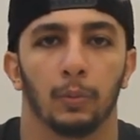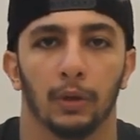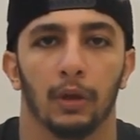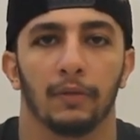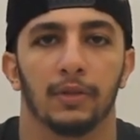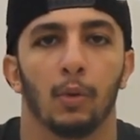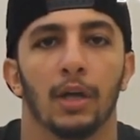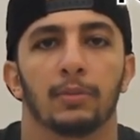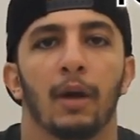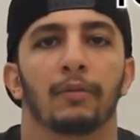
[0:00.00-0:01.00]
love to
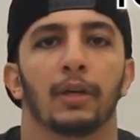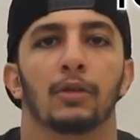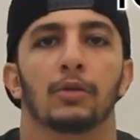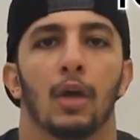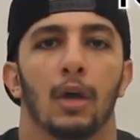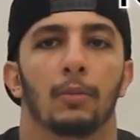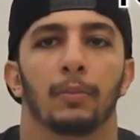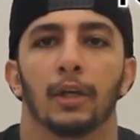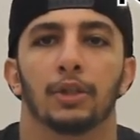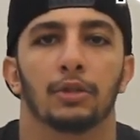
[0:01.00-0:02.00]
watch my videos,
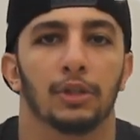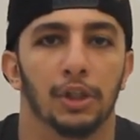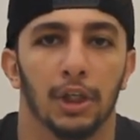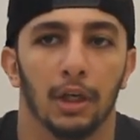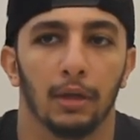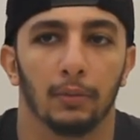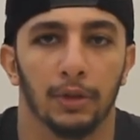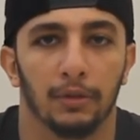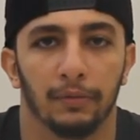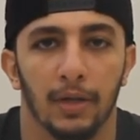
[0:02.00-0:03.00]
make sure to share it
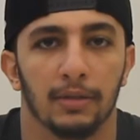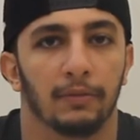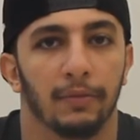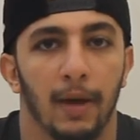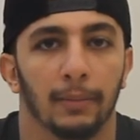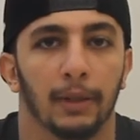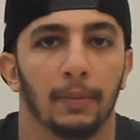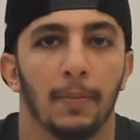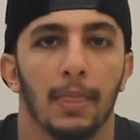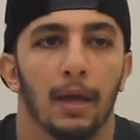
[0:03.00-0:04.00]
with your friends and
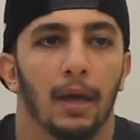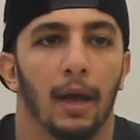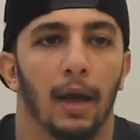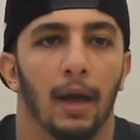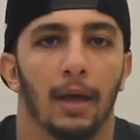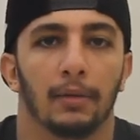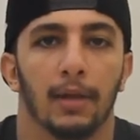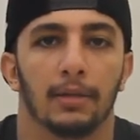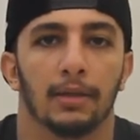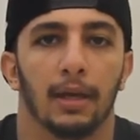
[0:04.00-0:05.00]
family. And
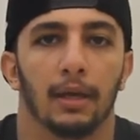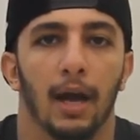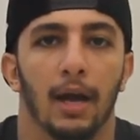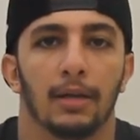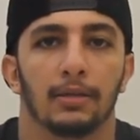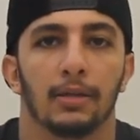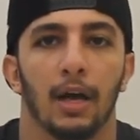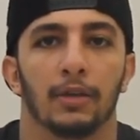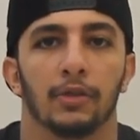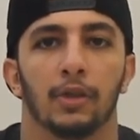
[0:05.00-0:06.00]
that's it guys,
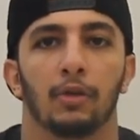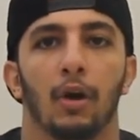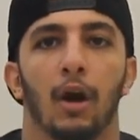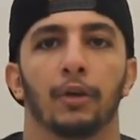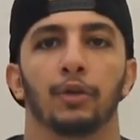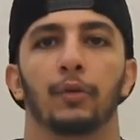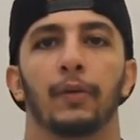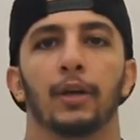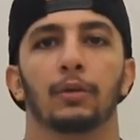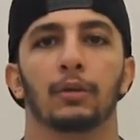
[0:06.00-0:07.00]
I see you on a new
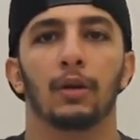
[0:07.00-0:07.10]
video.